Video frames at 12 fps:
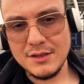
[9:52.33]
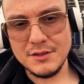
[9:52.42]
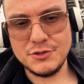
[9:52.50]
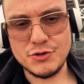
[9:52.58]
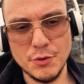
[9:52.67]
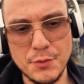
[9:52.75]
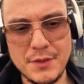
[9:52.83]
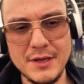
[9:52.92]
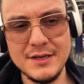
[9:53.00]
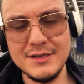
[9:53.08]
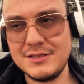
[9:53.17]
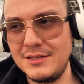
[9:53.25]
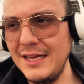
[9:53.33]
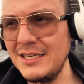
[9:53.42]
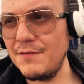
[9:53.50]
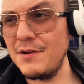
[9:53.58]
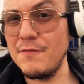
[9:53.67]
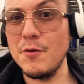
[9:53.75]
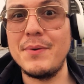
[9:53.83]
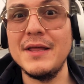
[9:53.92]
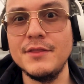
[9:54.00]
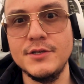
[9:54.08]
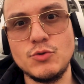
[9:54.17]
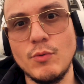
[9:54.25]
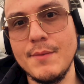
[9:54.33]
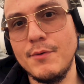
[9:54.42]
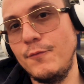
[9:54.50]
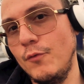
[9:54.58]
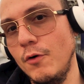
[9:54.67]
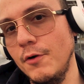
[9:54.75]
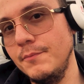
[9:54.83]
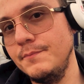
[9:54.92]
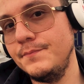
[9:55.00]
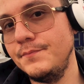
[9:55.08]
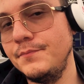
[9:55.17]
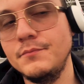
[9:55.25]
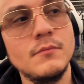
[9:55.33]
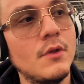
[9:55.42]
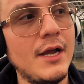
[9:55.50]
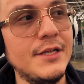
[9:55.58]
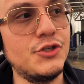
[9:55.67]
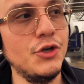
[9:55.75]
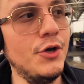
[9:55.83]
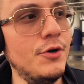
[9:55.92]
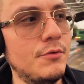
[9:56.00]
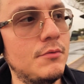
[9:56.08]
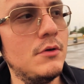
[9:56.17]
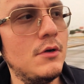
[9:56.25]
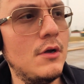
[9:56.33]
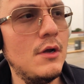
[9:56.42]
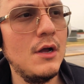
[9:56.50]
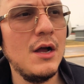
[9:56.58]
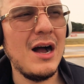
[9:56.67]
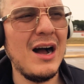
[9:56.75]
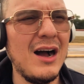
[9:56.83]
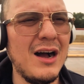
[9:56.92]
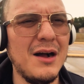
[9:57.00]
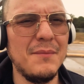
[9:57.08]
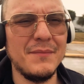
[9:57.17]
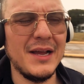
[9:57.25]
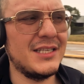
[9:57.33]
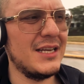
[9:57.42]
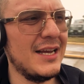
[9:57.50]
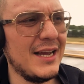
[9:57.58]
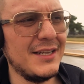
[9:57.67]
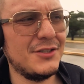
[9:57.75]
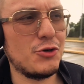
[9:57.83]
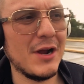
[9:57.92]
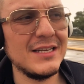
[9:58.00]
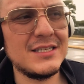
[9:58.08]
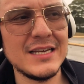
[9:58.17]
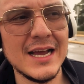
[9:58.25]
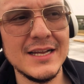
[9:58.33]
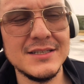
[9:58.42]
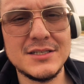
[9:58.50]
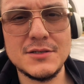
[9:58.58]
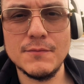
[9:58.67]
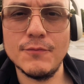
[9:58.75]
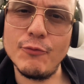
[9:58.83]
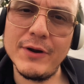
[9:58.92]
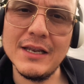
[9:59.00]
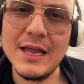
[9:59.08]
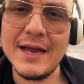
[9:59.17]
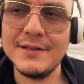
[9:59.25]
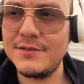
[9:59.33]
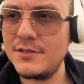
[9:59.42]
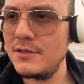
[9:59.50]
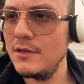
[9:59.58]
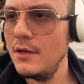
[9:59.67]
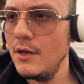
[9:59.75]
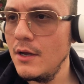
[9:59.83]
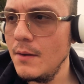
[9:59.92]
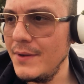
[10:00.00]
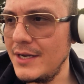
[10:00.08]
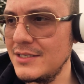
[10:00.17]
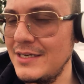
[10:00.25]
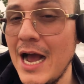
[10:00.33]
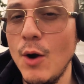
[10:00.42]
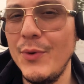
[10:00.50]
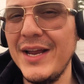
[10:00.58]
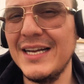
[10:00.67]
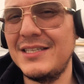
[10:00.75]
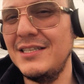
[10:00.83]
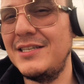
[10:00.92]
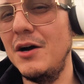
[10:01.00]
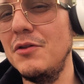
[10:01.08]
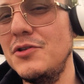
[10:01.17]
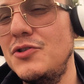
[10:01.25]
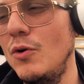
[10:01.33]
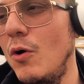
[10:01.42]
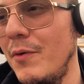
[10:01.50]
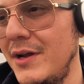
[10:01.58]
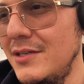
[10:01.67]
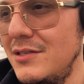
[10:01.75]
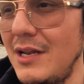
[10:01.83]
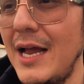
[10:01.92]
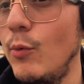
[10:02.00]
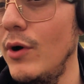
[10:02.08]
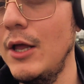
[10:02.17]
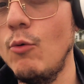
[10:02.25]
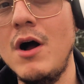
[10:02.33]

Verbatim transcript: The truth is, things have never been this way before. It's new. Um, it, it, it transcends freelance because now we get to tell the stories, like Willy